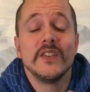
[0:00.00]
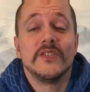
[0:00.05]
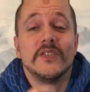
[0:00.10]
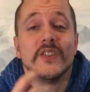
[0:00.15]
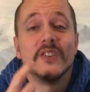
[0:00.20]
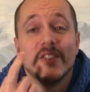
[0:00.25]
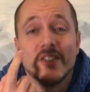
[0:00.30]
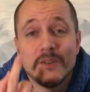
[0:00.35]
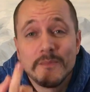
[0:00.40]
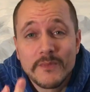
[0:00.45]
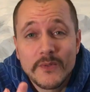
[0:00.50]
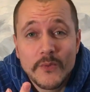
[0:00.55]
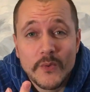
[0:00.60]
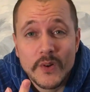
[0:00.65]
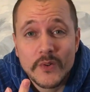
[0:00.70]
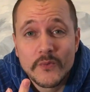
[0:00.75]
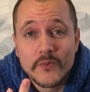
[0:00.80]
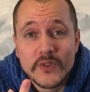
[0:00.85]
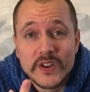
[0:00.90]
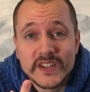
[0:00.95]
The number
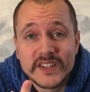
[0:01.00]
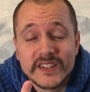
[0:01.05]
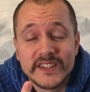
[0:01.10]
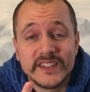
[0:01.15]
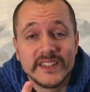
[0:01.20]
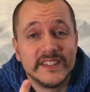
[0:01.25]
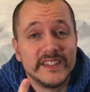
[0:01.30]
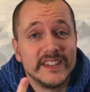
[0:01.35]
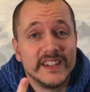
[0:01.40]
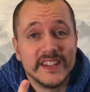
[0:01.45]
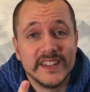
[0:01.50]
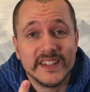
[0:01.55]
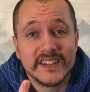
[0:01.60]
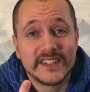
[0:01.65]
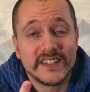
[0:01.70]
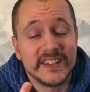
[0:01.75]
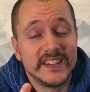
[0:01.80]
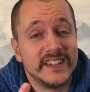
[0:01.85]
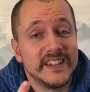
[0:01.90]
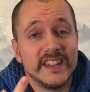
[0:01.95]
one reason is
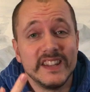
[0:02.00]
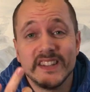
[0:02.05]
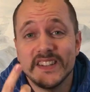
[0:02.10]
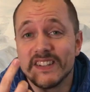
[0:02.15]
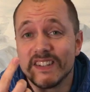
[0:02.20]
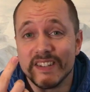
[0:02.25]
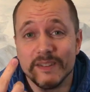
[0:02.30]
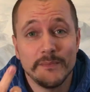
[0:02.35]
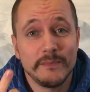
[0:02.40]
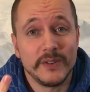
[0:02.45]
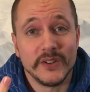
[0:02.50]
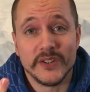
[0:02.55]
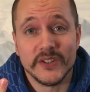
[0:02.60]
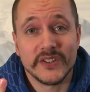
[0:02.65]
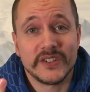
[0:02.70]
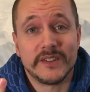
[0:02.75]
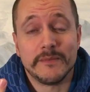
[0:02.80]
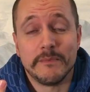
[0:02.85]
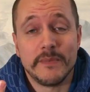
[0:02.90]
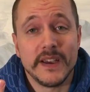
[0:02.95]
that it's simply
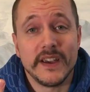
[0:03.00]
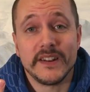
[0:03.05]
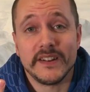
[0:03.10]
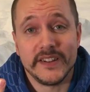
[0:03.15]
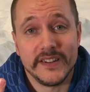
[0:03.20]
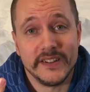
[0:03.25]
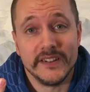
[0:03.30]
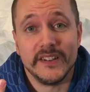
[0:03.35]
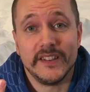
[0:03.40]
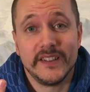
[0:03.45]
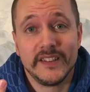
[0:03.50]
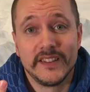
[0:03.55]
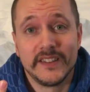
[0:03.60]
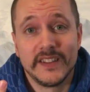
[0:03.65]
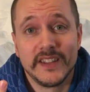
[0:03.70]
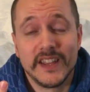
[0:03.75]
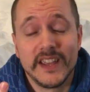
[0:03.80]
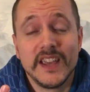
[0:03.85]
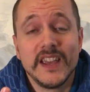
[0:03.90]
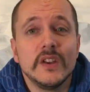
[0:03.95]
just a bad deal.
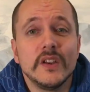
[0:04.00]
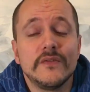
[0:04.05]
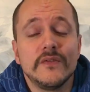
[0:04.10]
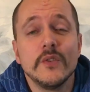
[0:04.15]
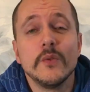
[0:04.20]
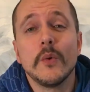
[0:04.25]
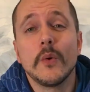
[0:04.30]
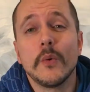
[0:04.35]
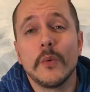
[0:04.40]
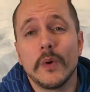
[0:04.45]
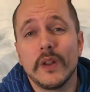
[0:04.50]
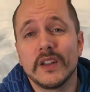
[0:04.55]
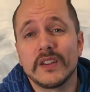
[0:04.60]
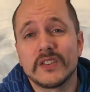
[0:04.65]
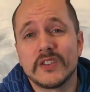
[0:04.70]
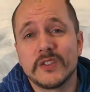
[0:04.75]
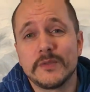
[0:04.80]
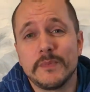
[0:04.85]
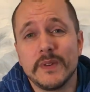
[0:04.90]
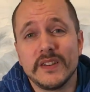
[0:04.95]
If you were willing
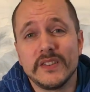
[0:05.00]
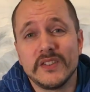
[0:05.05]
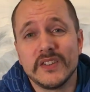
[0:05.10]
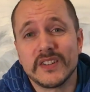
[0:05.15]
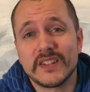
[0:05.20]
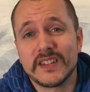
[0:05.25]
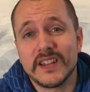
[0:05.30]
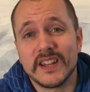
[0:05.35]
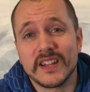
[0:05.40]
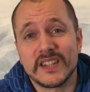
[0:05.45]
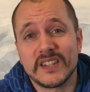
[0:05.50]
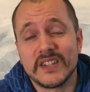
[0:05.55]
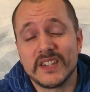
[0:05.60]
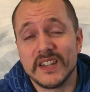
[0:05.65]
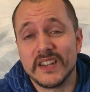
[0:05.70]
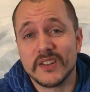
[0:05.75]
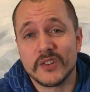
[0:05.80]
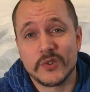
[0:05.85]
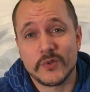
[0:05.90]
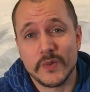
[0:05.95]
to spend just like
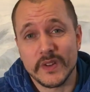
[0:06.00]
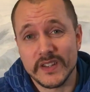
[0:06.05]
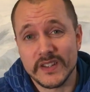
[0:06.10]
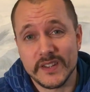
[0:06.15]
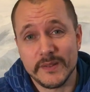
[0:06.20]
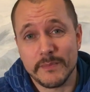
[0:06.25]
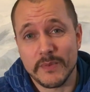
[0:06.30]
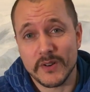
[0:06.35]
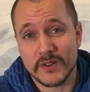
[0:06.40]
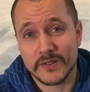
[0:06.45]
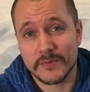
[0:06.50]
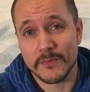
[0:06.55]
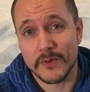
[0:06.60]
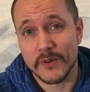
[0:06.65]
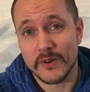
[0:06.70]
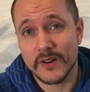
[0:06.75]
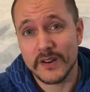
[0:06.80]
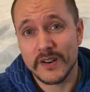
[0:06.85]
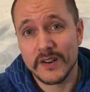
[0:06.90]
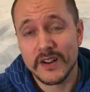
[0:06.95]
10 or 20 bucks
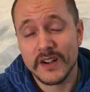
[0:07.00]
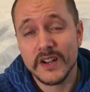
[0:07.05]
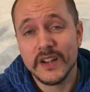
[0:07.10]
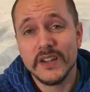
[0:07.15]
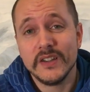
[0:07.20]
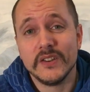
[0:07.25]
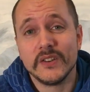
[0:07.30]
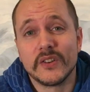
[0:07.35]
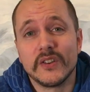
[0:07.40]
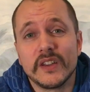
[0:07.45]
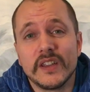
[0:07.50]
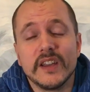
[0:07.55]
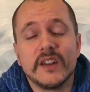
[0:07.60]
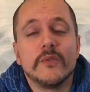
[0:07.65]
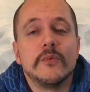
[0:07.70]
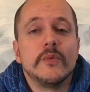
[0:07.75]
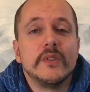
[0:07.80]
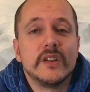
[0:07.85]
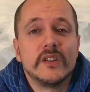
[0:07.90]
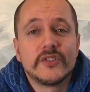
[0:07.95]
more, you could get a
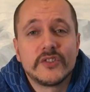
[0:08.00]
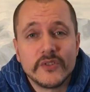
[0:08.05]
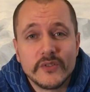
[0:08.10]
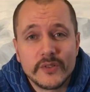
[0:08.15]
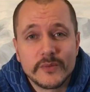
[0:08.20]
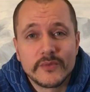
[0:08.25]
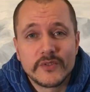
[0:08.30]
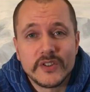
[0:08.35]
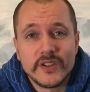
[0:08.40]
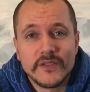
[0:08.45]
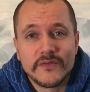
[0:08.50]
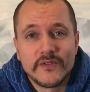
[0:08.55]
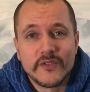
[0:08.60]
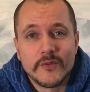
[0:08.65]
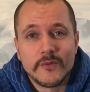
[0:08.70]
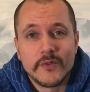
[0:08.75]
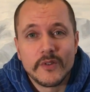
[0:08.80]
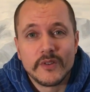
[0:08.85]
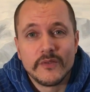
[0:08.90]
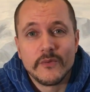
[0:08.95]
real sewing machine from
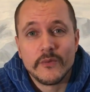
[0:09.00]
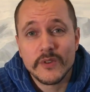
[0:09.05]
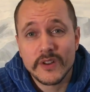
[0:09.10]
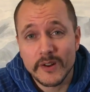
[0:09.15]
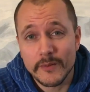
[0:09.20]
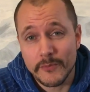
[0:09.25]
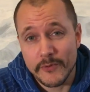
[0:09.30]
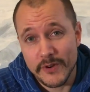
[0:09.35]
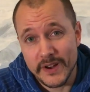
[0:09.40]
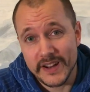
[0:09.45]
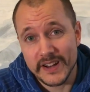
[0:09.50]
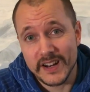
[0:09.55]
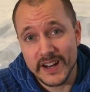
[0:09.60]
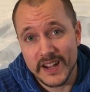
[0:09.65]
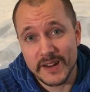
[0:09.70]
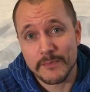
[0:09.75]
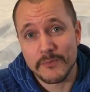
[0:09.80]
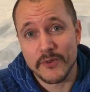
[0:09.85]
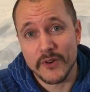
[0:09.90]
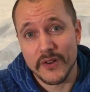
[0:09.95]
a real brand
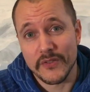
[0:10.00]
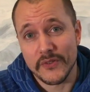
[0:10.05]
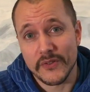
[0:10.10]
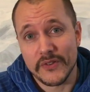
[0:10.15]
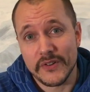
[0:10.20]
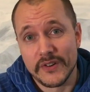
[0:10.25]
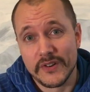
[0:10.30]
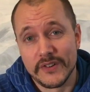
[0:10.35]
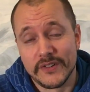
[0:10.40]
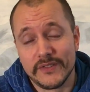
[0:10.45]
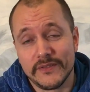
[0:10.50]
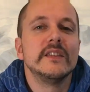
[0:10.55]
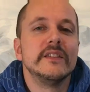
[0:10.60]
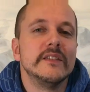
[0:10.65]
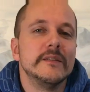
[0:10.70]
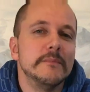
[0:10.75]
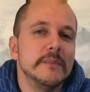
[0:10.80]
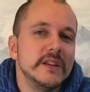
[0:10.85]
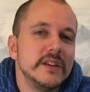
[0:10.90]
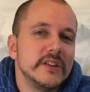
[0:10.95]
like Brother.
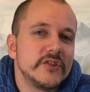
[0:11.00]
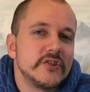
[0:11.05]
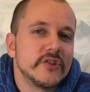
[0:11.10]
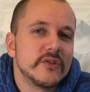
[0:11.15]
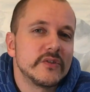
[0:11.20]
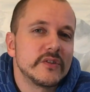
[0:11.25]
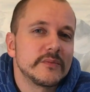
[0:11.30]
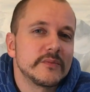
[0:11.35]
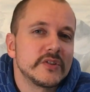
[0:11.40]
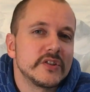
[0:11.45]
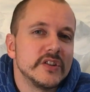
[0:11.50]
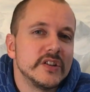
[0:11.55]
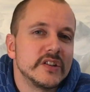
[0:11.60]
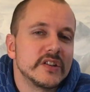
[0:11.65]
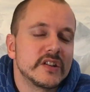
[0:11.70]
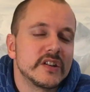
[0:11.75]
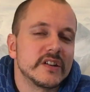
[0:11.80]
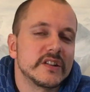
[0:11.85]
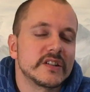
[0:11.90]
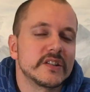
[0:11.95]
The mini sewing machine
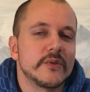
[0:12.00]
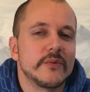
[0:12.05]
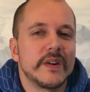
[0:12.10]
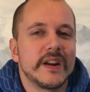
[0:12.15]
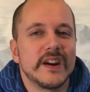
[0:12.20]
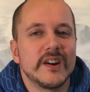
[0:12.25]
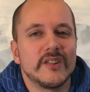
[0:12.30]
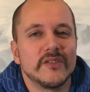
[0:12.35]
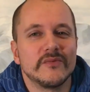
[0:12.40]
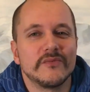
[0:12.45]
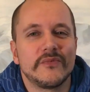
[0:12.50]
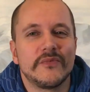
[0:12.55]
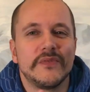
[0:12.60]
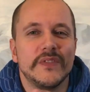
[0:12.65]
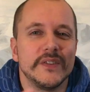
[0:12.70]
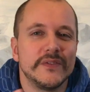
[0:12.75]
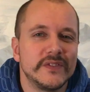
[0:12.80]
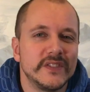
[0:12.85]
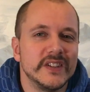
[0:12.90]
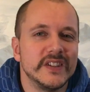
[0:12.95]
costs around
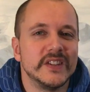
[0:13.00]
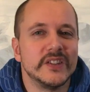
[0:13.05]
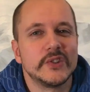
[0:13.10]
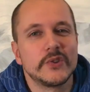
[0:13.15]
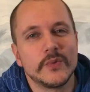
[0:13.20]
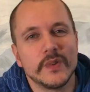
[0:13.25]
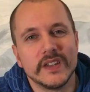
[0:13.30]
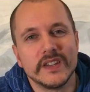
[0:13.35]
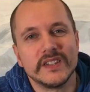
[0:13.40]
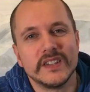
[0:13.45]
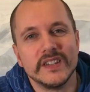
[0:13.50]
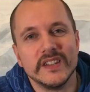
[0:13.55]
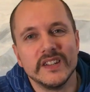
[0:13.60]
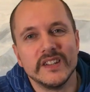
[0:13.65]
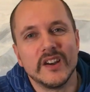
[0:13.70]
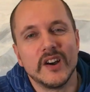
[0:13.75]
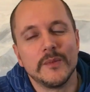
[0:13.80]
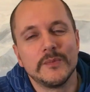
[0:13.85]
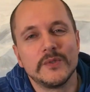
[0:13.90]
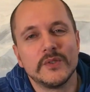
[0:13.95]
15, 20,
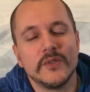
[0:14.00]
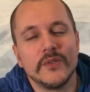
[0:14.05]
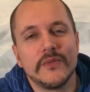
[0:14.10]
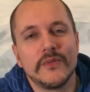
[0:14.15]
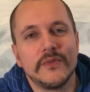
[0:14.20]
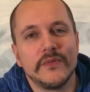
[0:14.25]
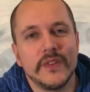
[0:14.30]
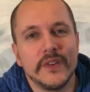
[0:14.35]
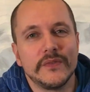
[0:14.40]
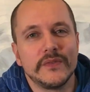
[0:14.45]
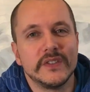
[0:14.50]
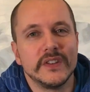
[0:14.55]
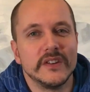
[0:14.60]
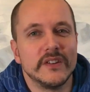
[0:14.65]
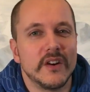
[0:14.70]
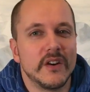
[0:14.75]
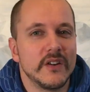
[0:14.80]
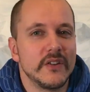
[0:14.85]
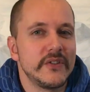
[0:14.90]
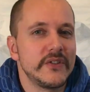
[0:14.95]
up to
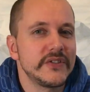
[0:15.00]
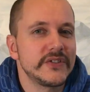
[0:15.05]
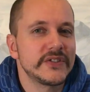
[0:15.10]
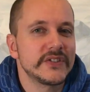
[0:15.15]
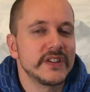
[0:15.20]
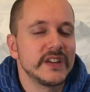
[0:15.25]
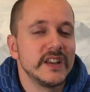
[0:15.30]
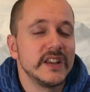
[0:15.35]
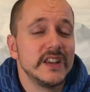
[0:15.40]
$50.